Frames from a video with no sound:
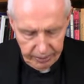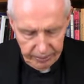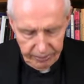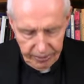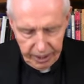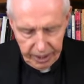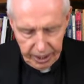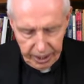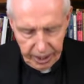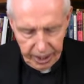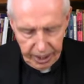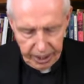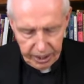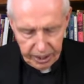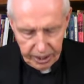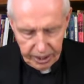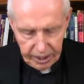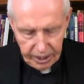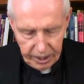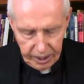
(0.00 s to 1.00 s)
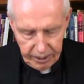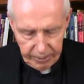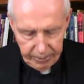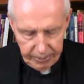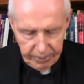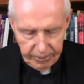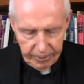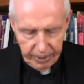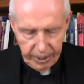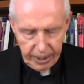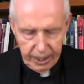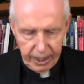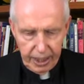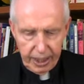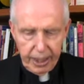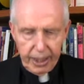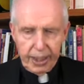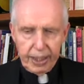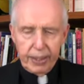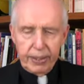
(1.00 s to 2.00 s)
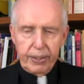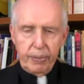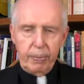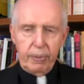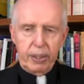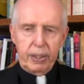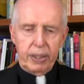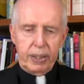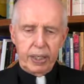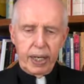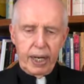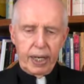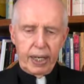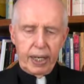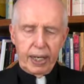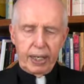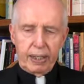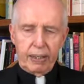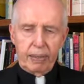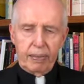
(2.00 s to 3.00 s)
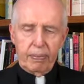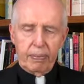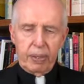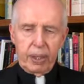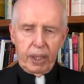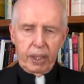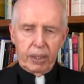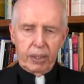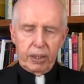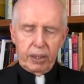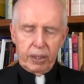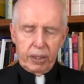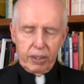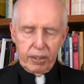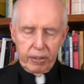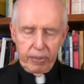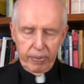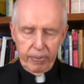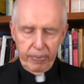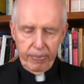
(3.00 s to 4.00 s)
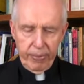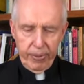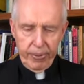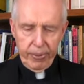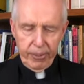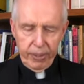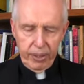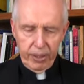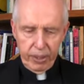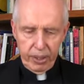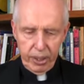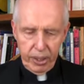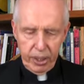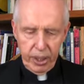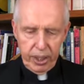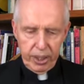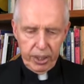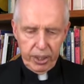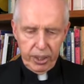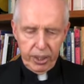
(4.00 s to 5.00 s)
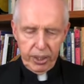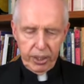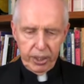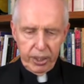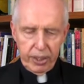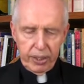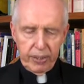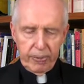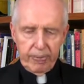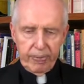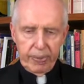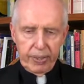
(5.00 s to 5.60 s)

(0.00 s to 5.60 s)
Vindication, yeah. The word tzedek means justice.